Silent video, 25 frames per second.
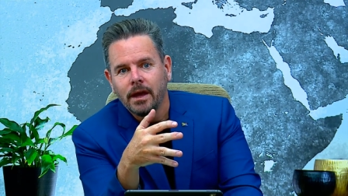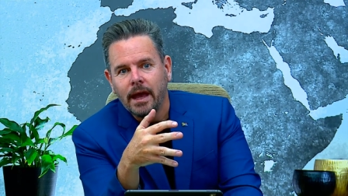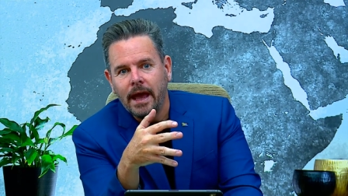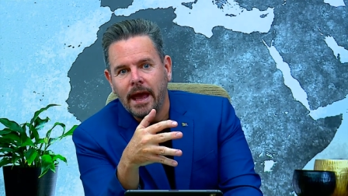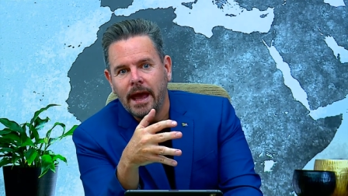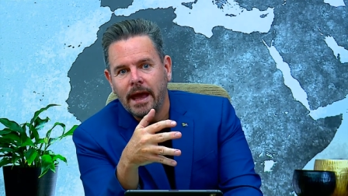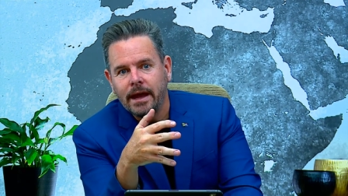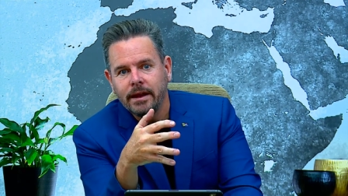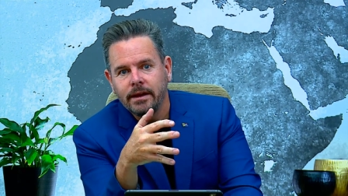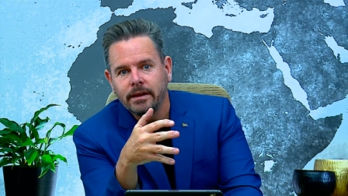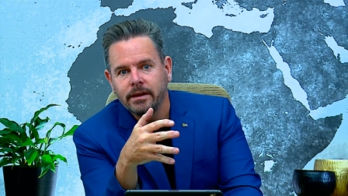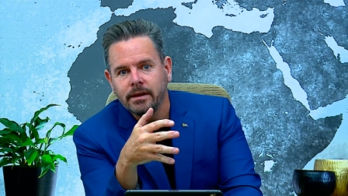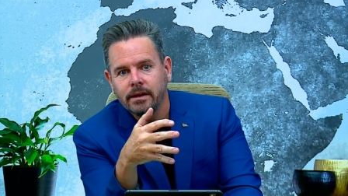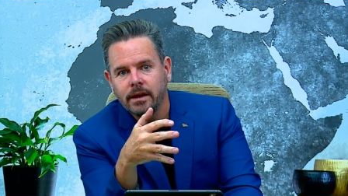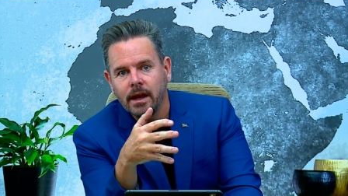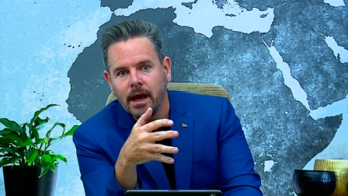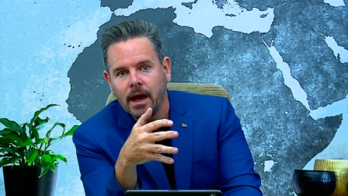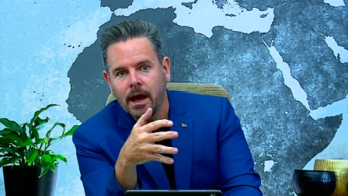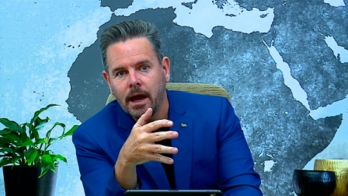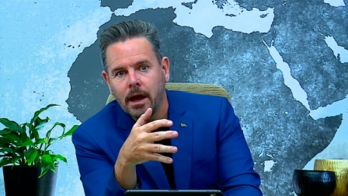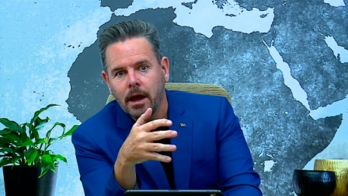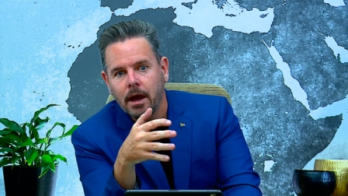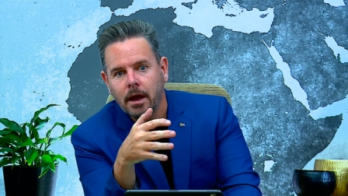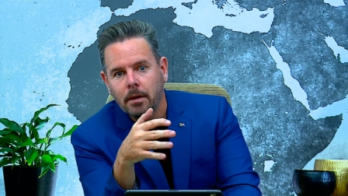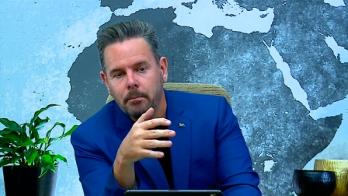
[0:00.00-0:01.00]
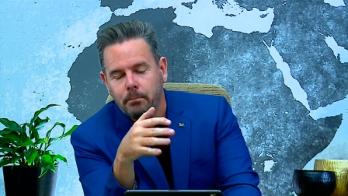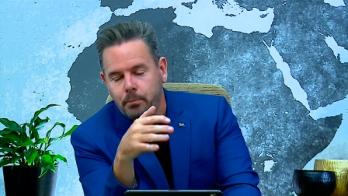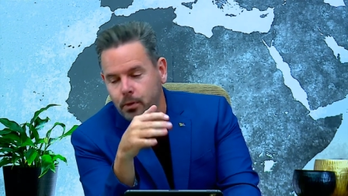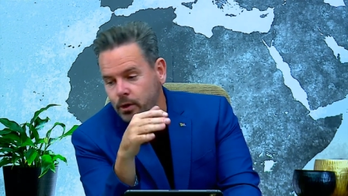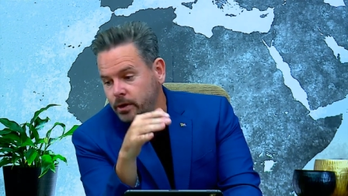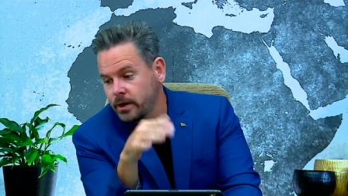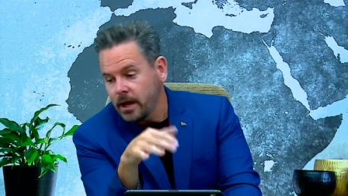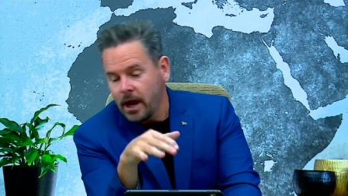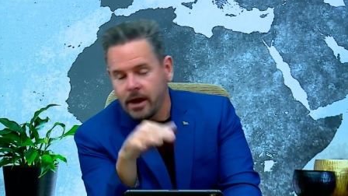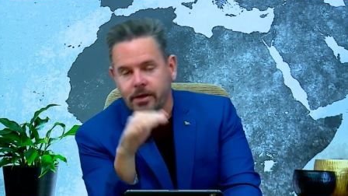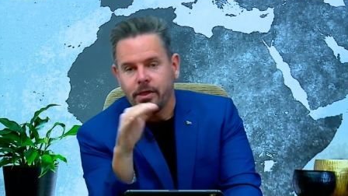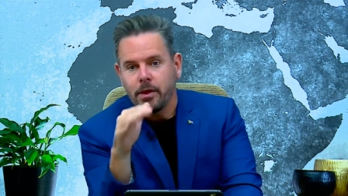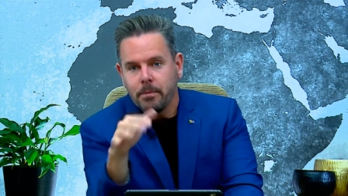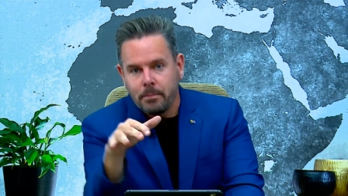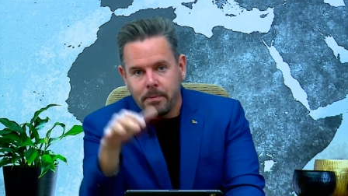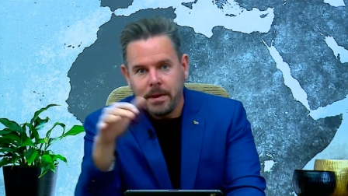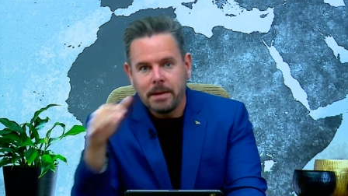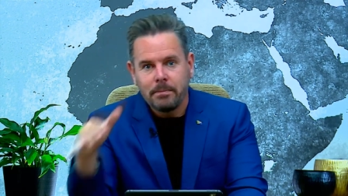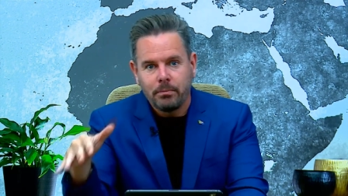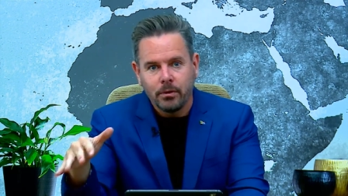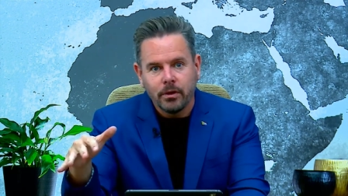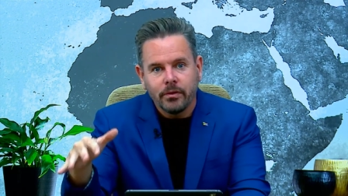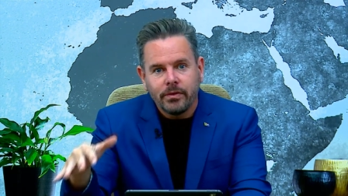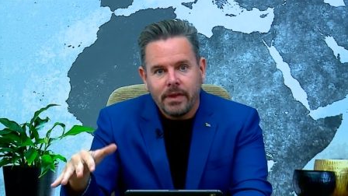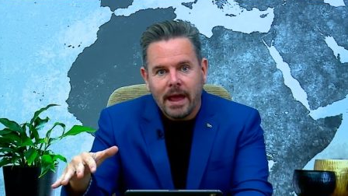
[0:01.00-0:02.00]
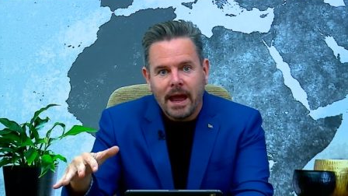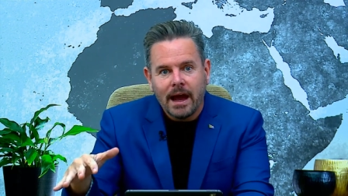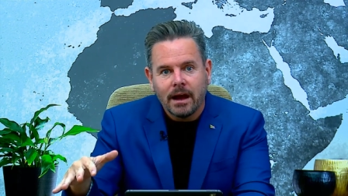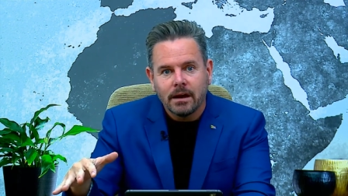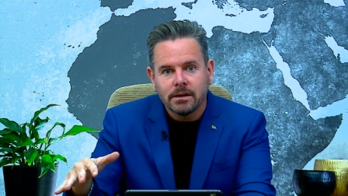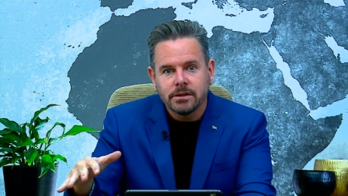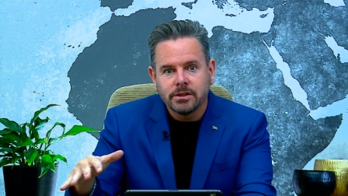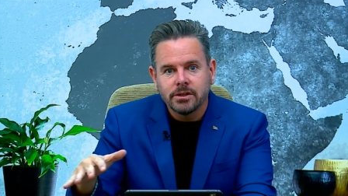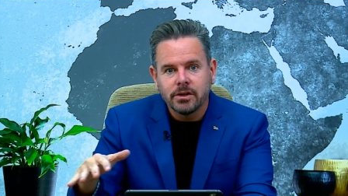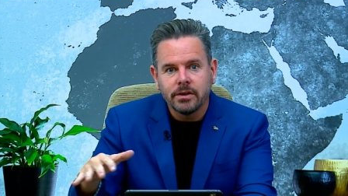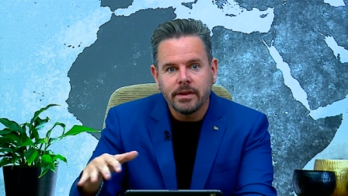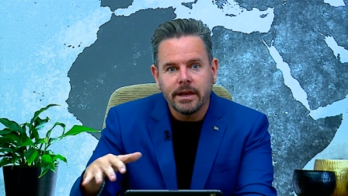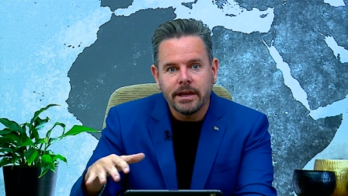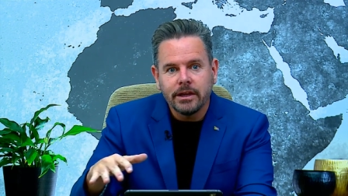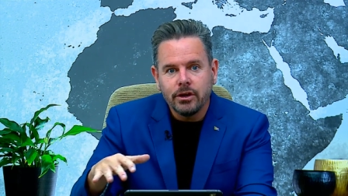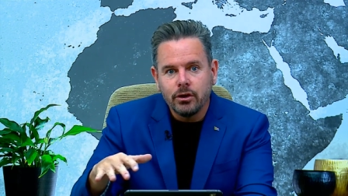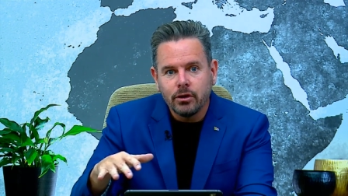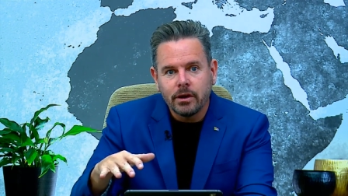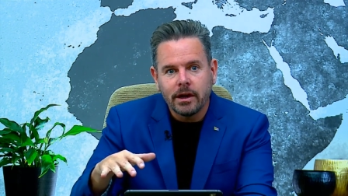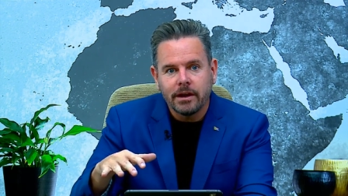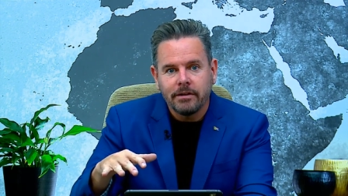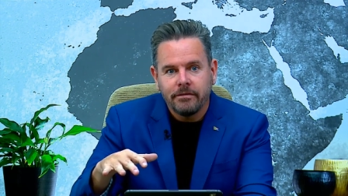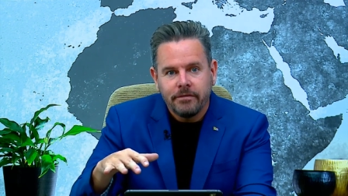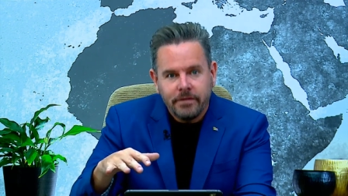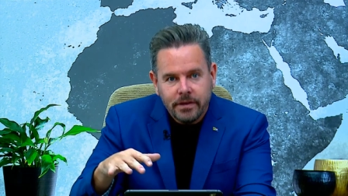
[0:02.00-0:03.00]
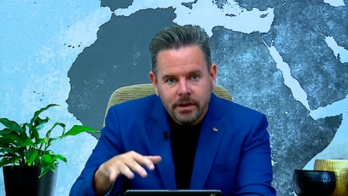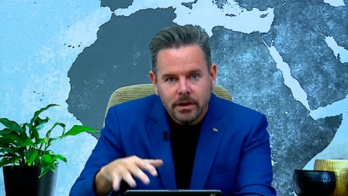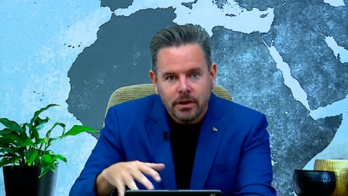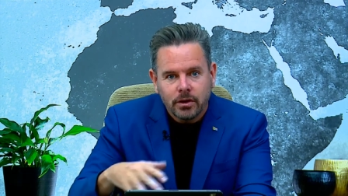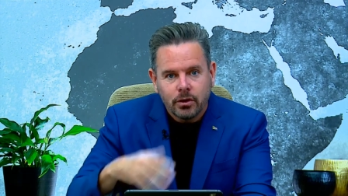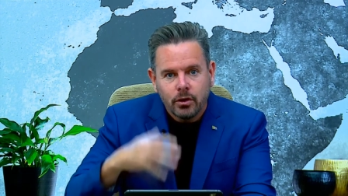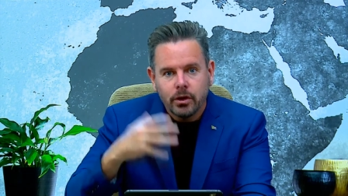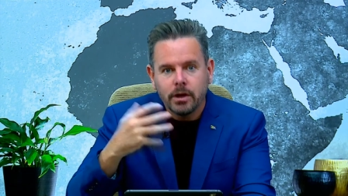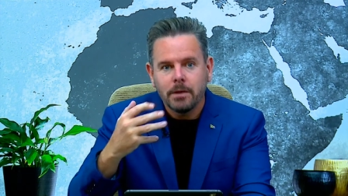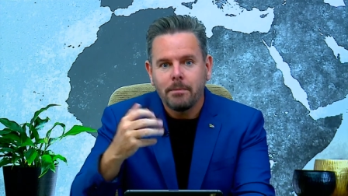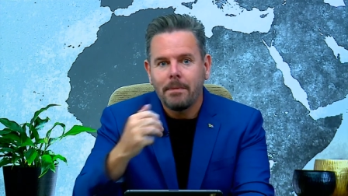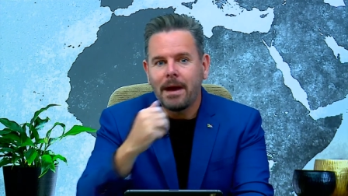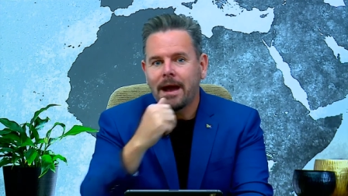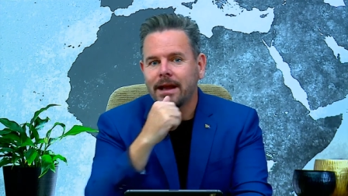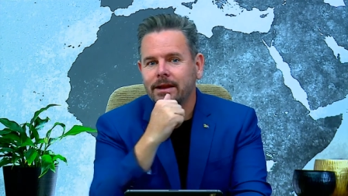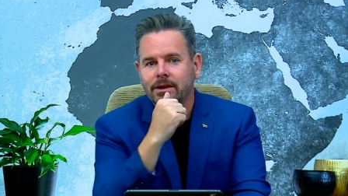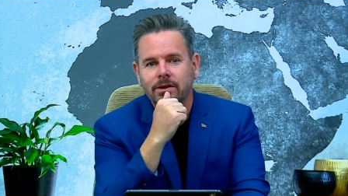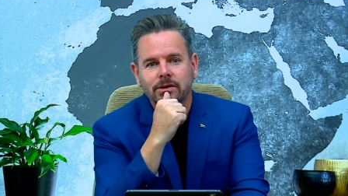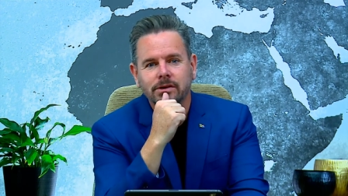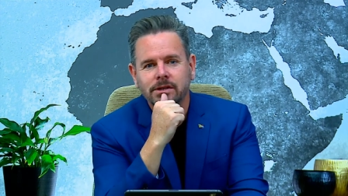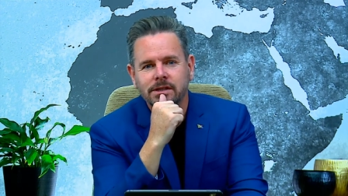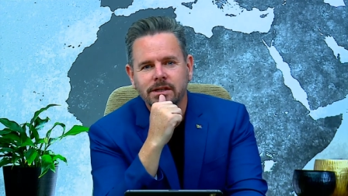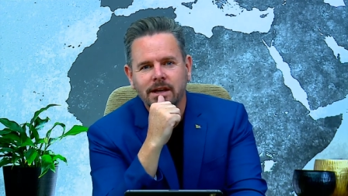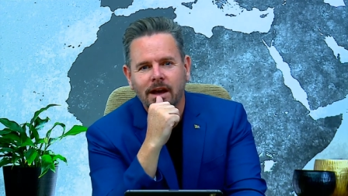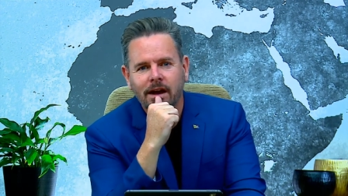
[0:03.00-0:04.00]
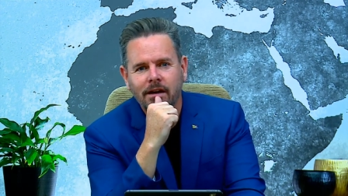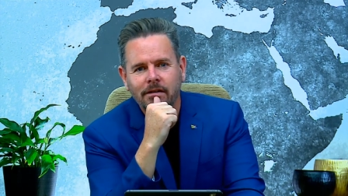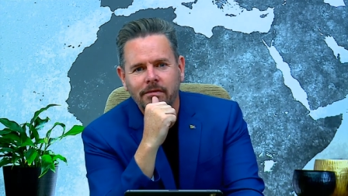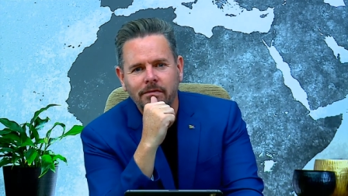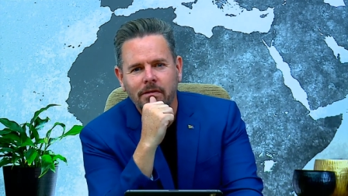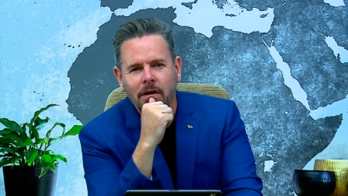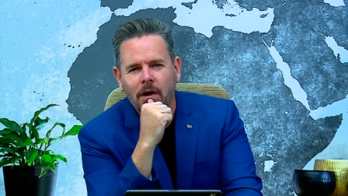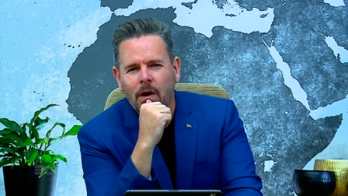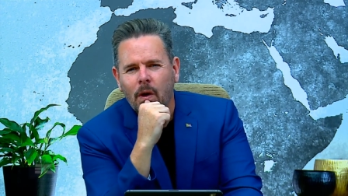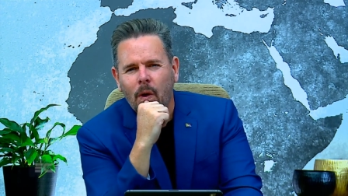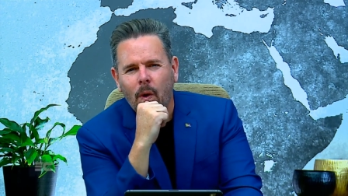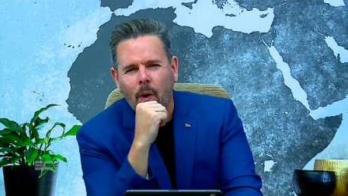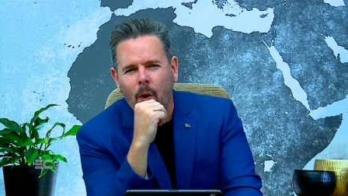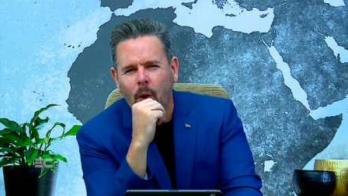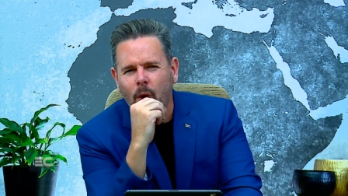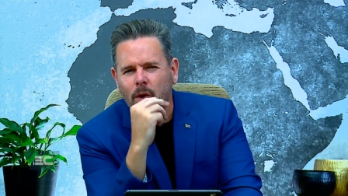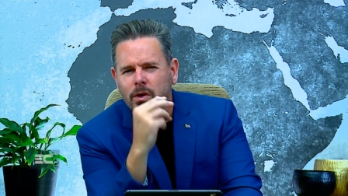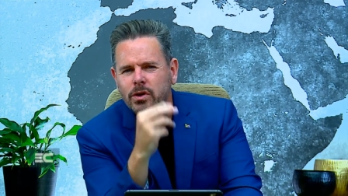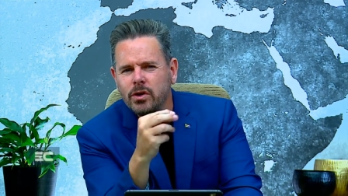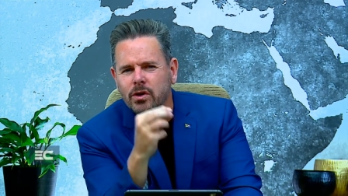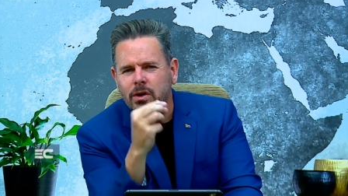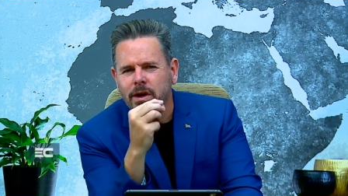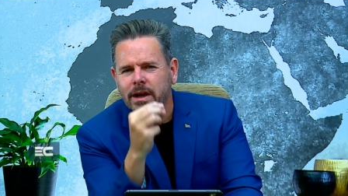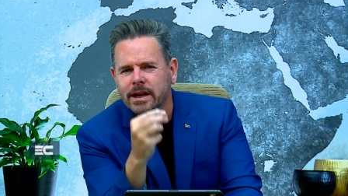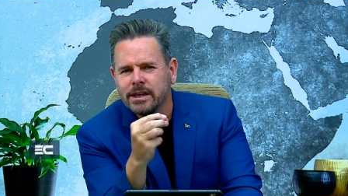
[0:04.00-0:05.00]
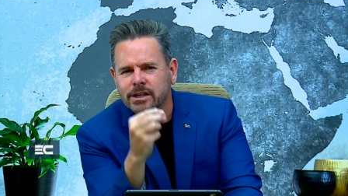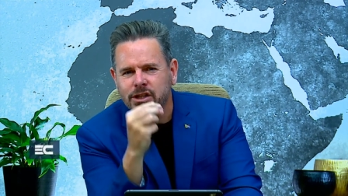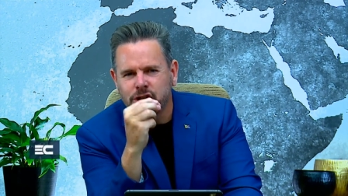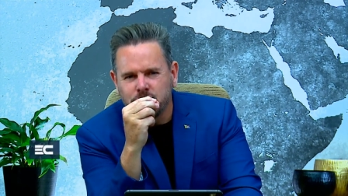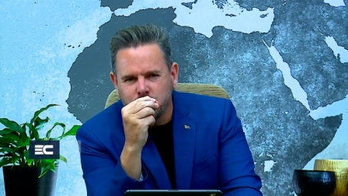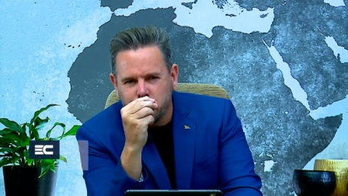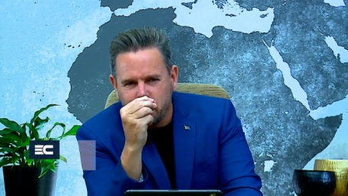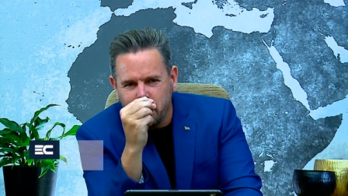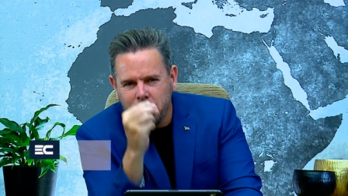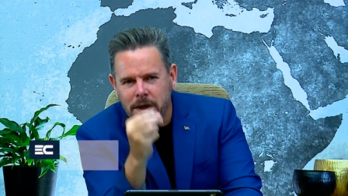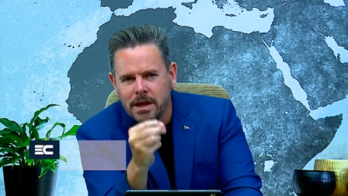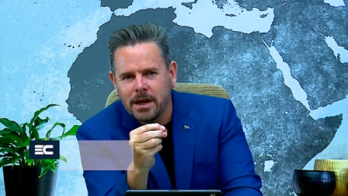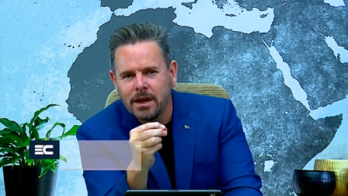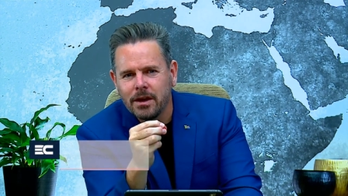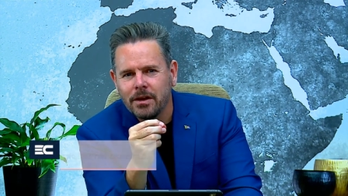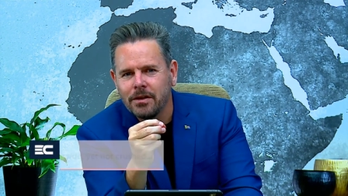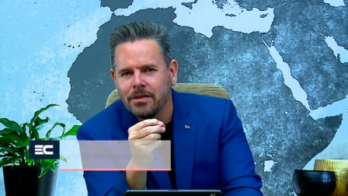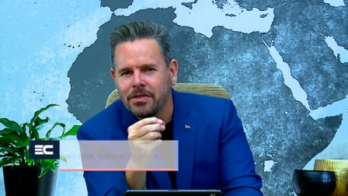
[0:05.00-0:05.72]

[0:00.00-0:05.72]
and uh, put other people down so that you can feel good about yourself, or you can speak